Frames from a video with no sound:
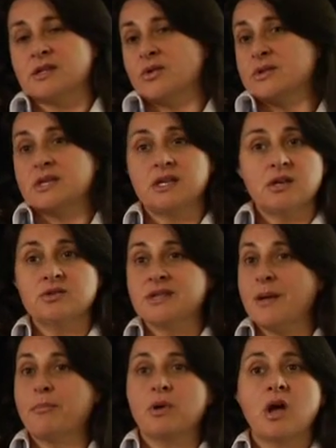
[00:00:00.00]
So it's a, you know it's
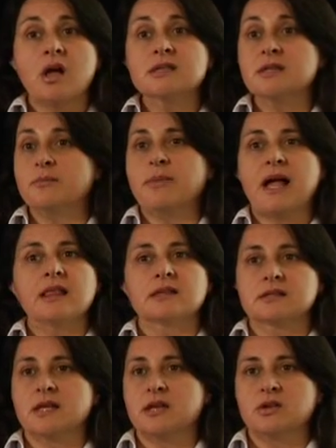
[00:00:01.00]
that constant
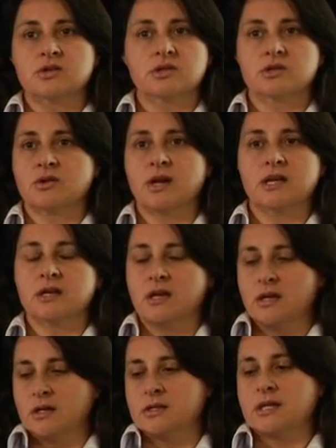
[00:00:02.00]
balance that you're just trying
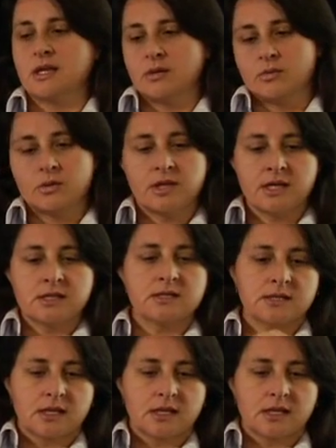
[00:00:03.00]
take a little of this,